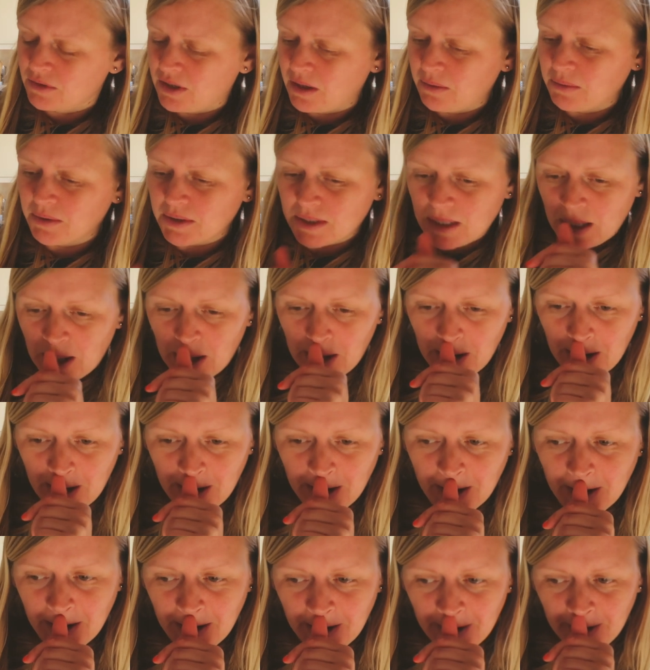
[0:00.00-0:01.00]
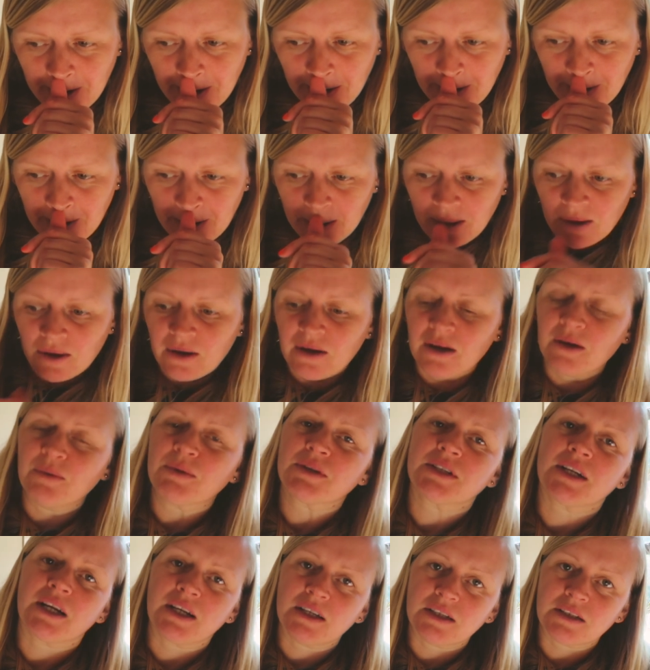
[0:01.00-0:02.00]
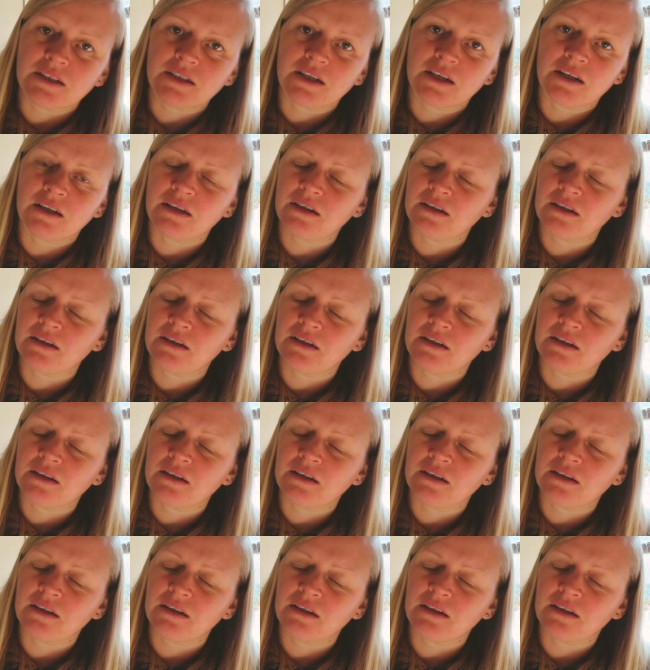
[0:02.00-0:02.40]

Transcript: It was a, uh, it was nice.